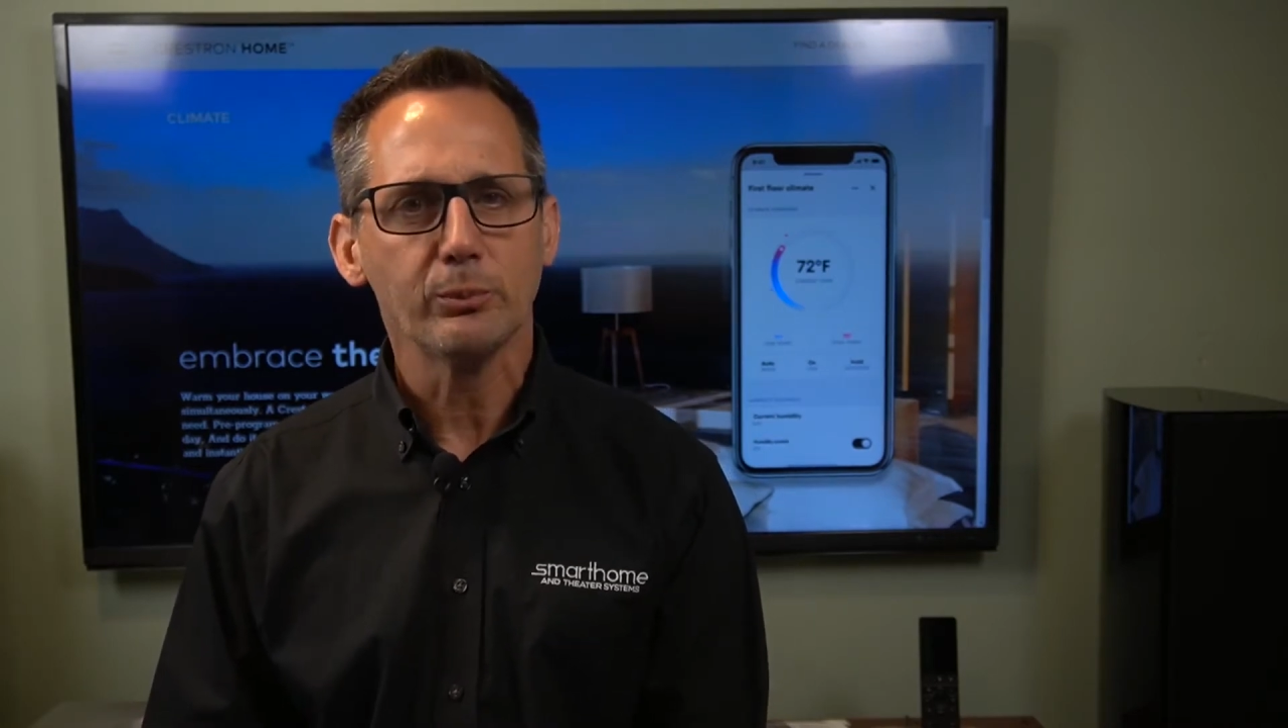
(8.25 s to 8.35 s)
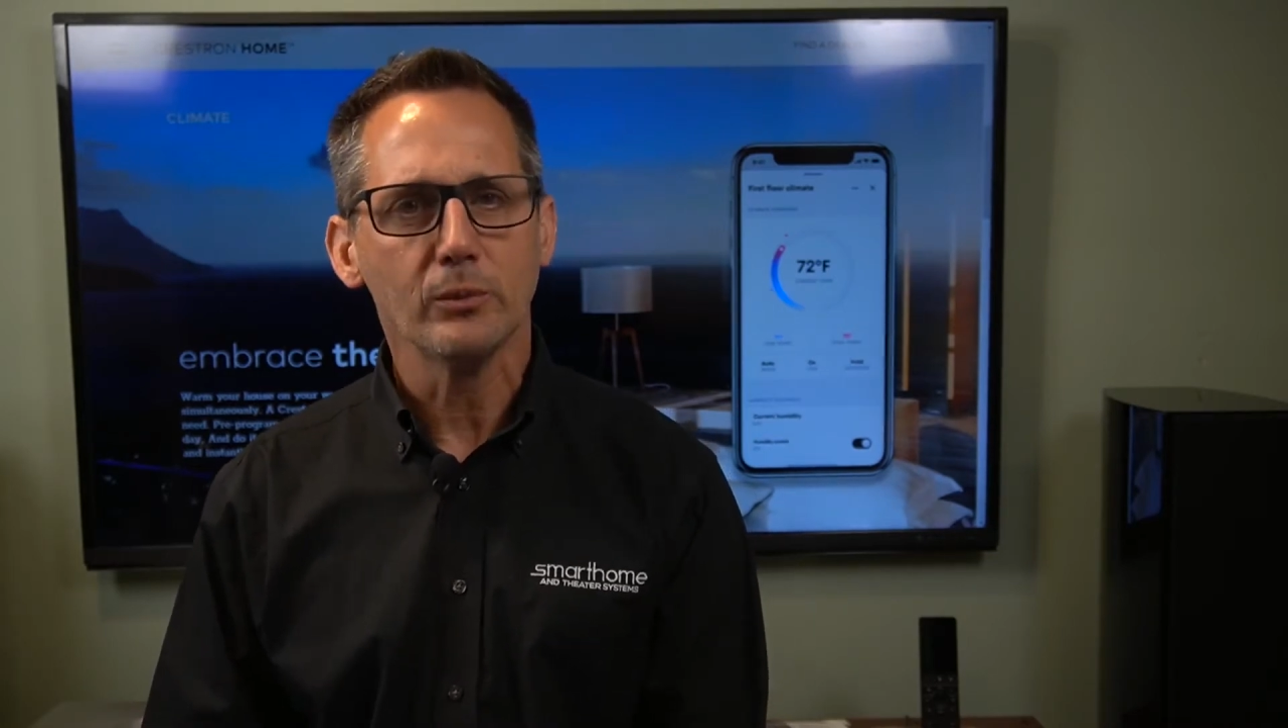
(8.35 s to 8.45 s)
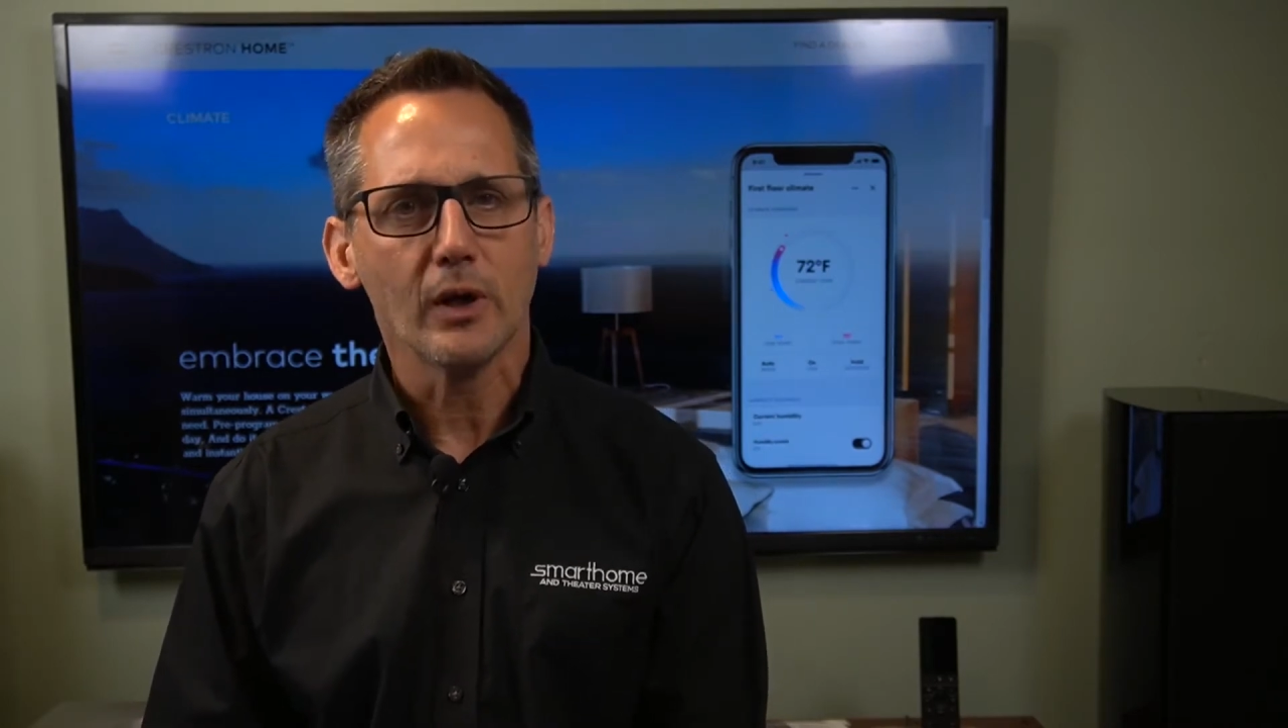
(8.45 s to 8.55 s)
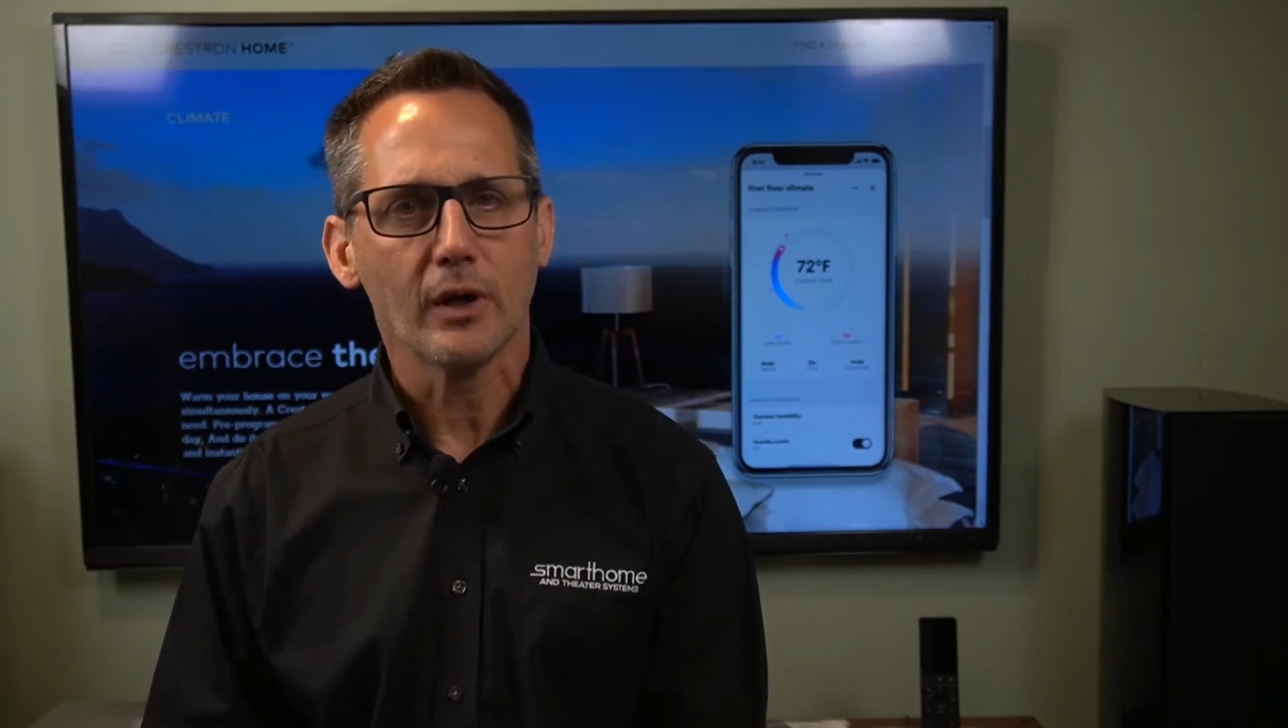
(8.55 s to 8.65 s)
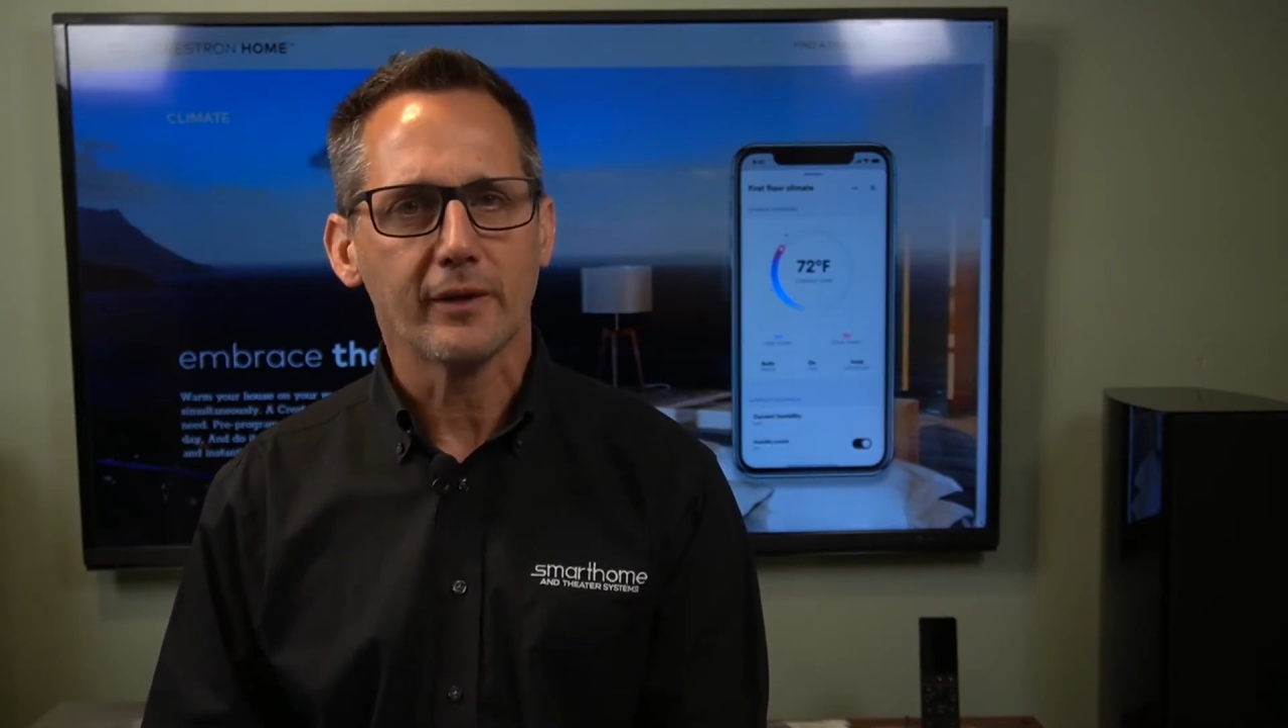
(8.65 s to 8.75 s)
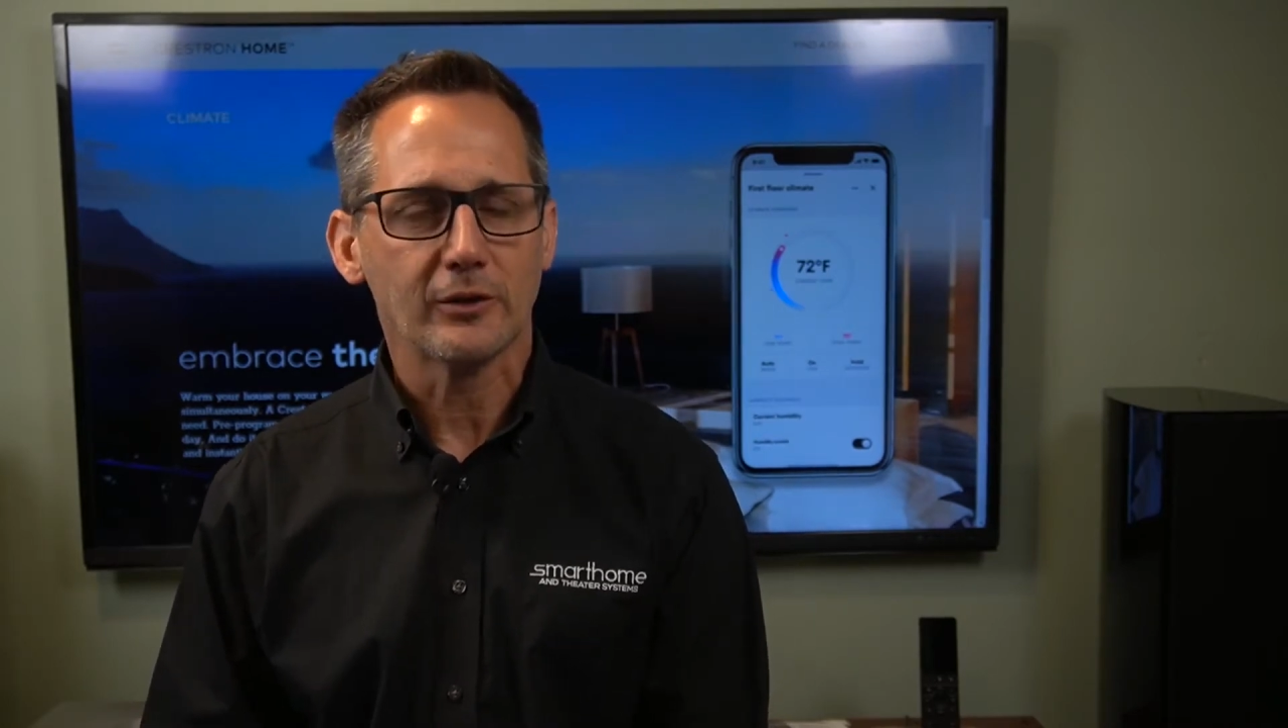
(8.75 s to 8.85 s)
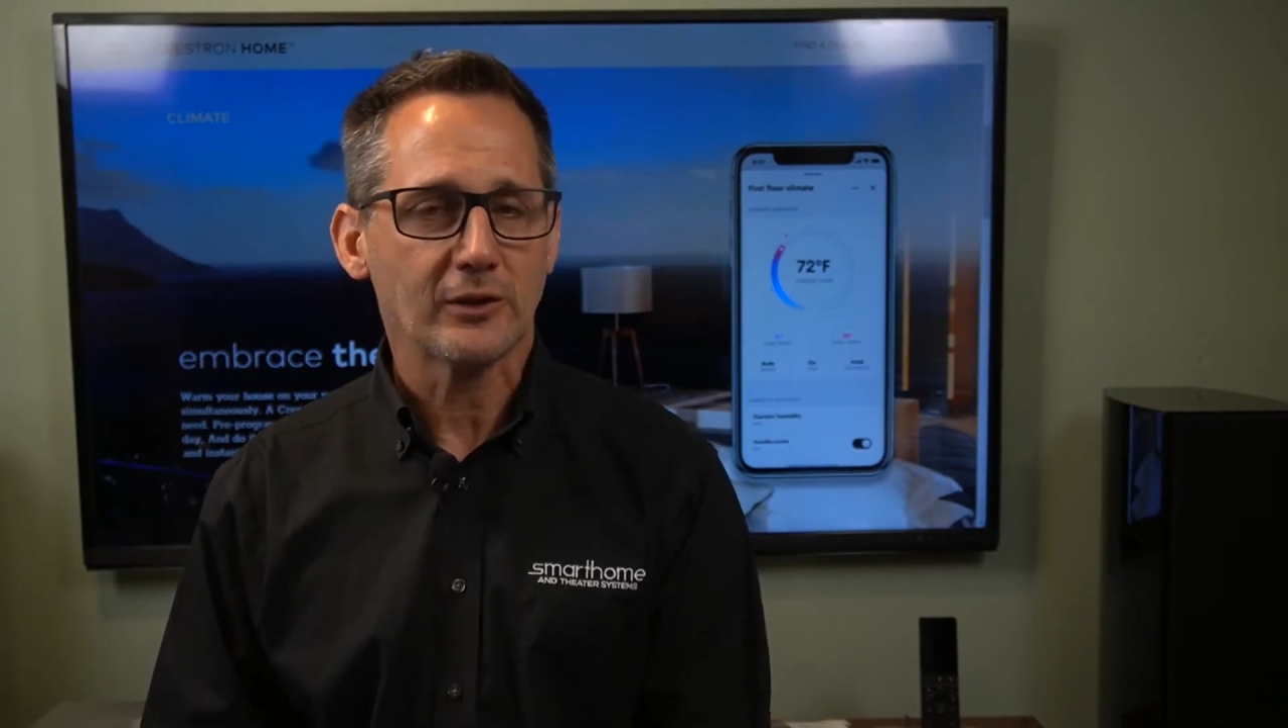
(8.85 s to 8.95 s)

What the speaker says: That's